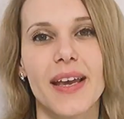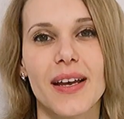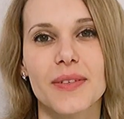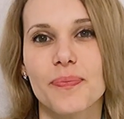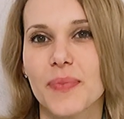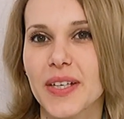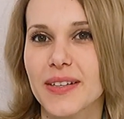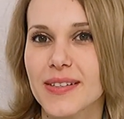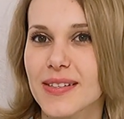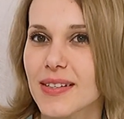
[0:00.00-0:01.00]
end
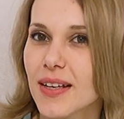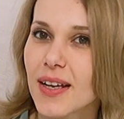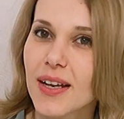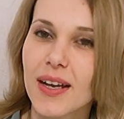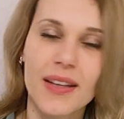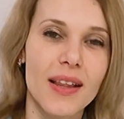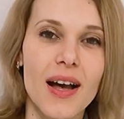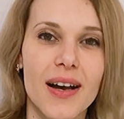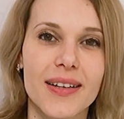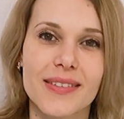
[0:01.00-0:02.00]
means at
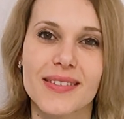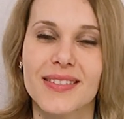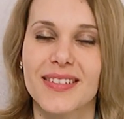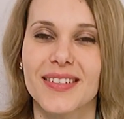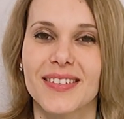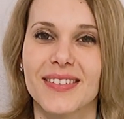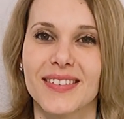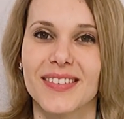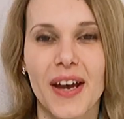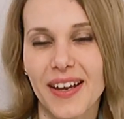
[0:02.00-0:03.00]
last,
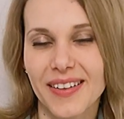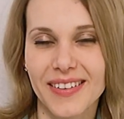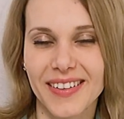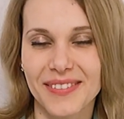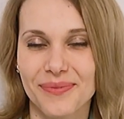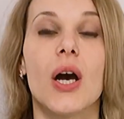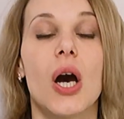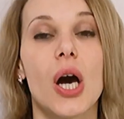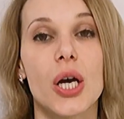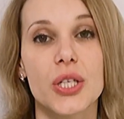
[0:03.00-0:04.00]
finally.
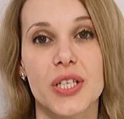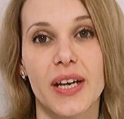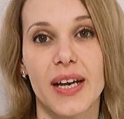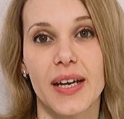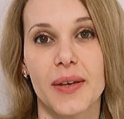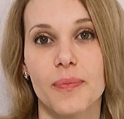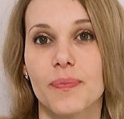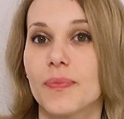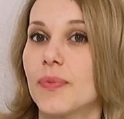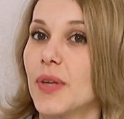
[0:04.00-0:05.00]
On time,
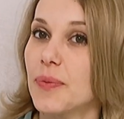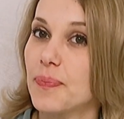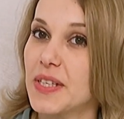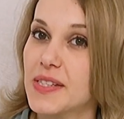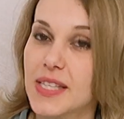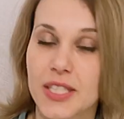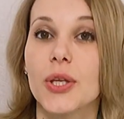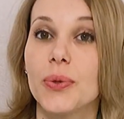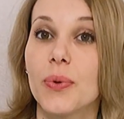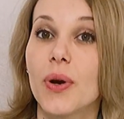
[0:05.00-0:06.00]
it means that
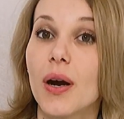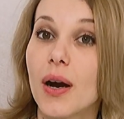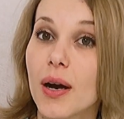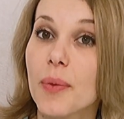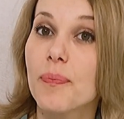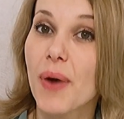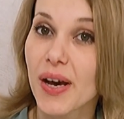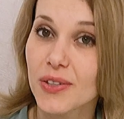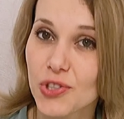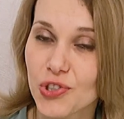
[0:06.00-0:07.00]
you are
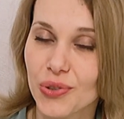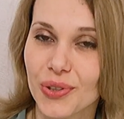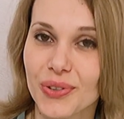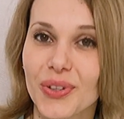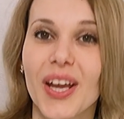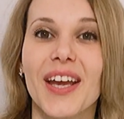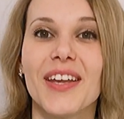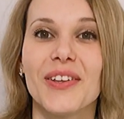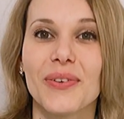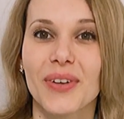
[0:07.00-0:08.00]
punctual.
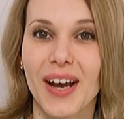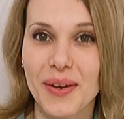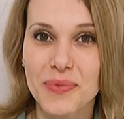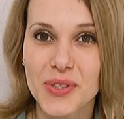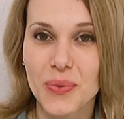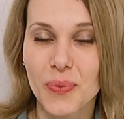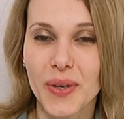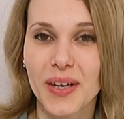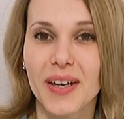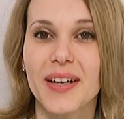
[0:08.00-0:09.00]
You come
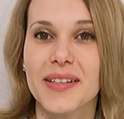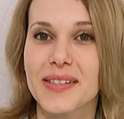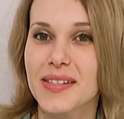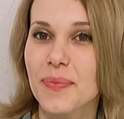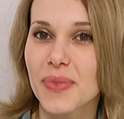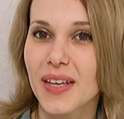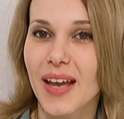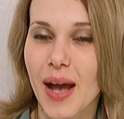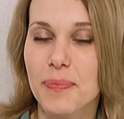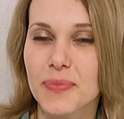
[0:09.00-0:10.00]
somewhere and something
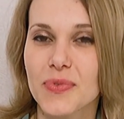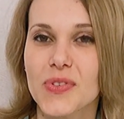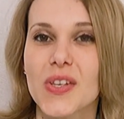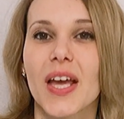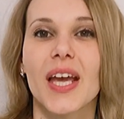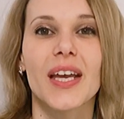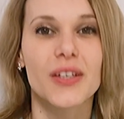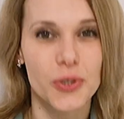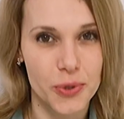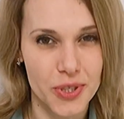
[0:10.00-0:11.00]
happens
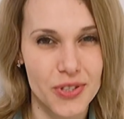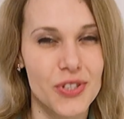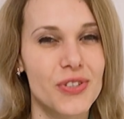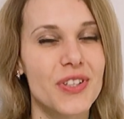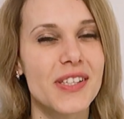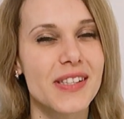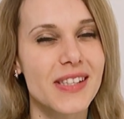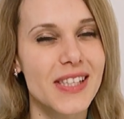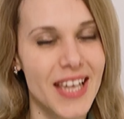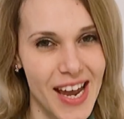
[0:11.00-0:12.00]
according to the
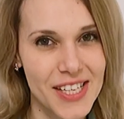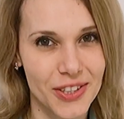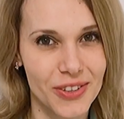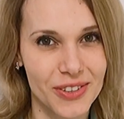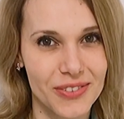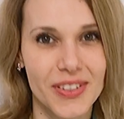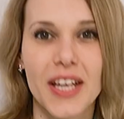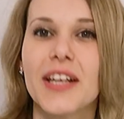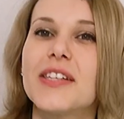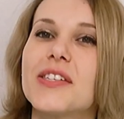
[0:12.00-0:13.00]
schedule.
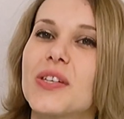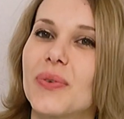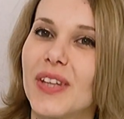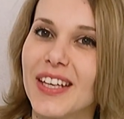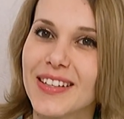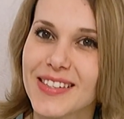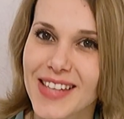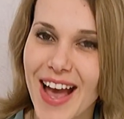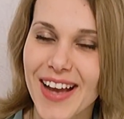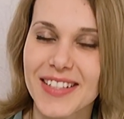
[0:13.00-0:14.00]
So the
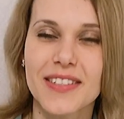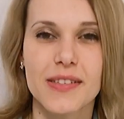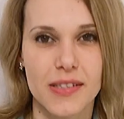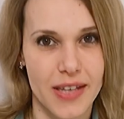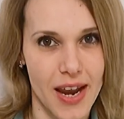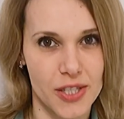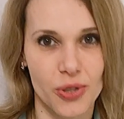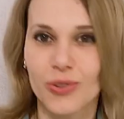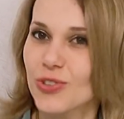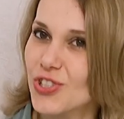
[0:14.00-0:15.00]
exact
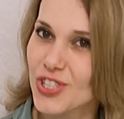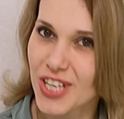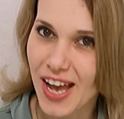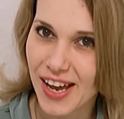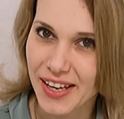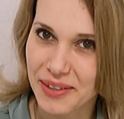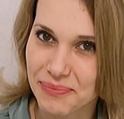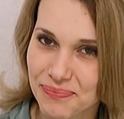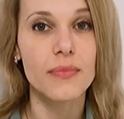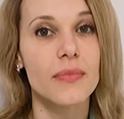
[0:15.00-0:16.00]
scheduled
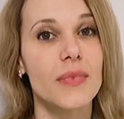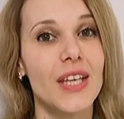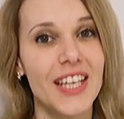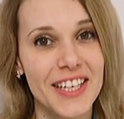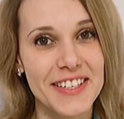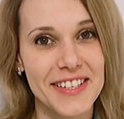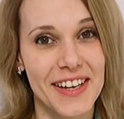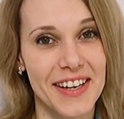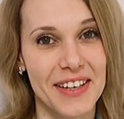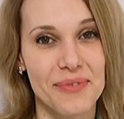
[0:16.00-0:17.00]
time. In
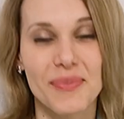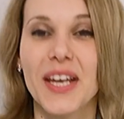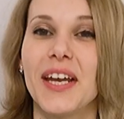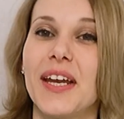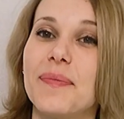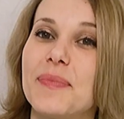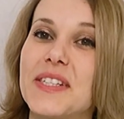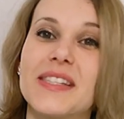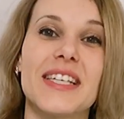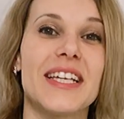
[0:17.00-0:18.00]
time, it
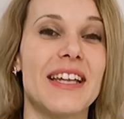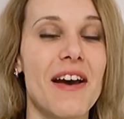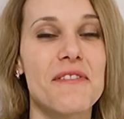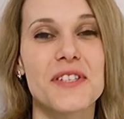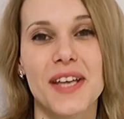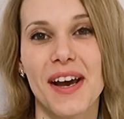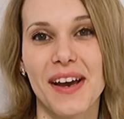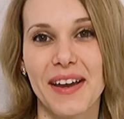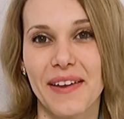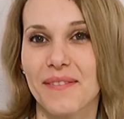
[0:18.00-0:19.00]
means enough
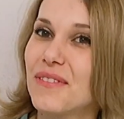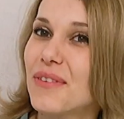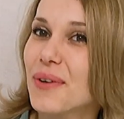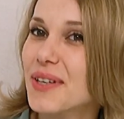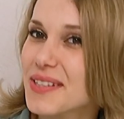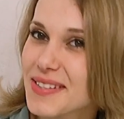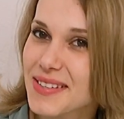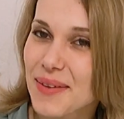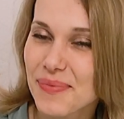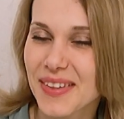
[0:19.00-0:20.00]
time for
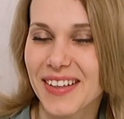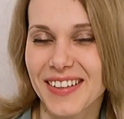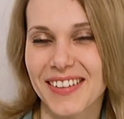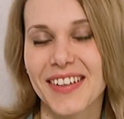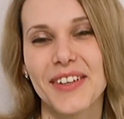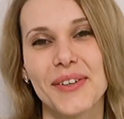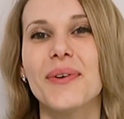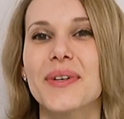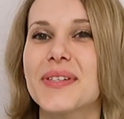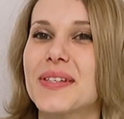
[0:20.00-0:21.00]
something
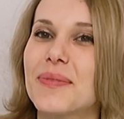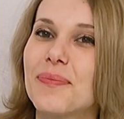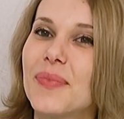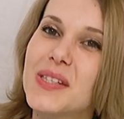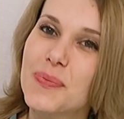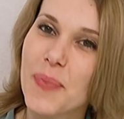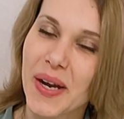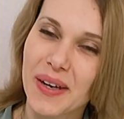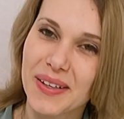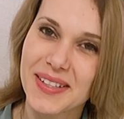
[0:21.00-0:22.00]
or some
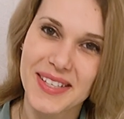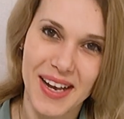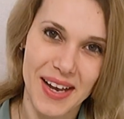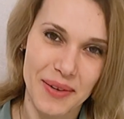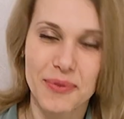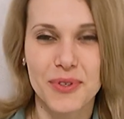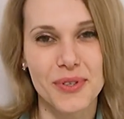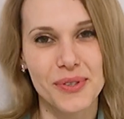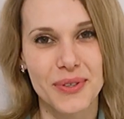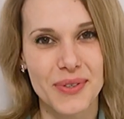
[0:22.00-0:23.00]
spare time
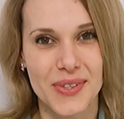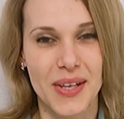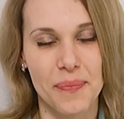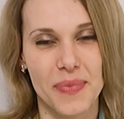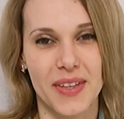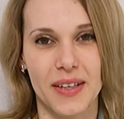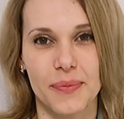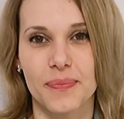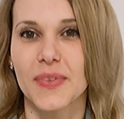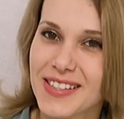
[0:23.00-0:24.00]
to do something.
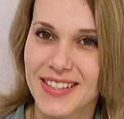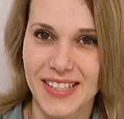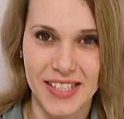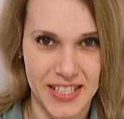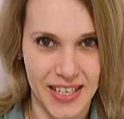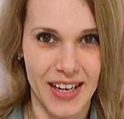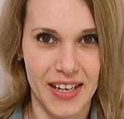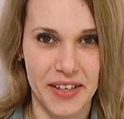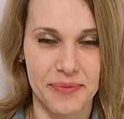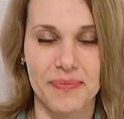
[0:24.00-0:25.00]
Just in
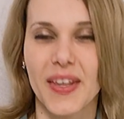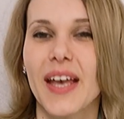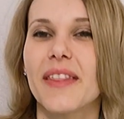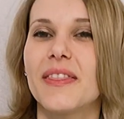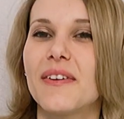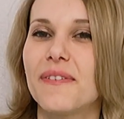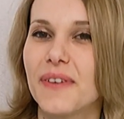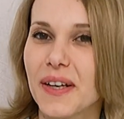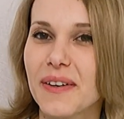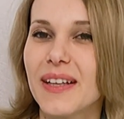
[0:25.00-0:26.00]
time, at the
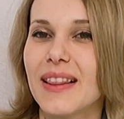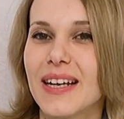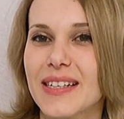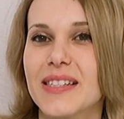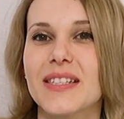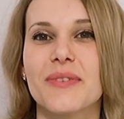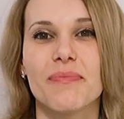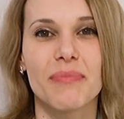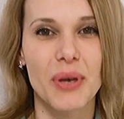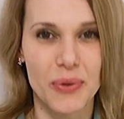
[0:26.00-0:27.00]
very last
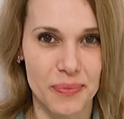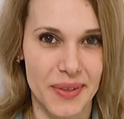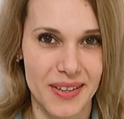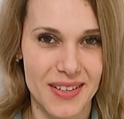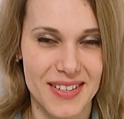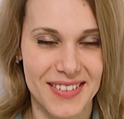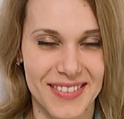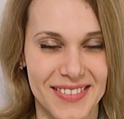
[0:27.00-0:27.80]
moment.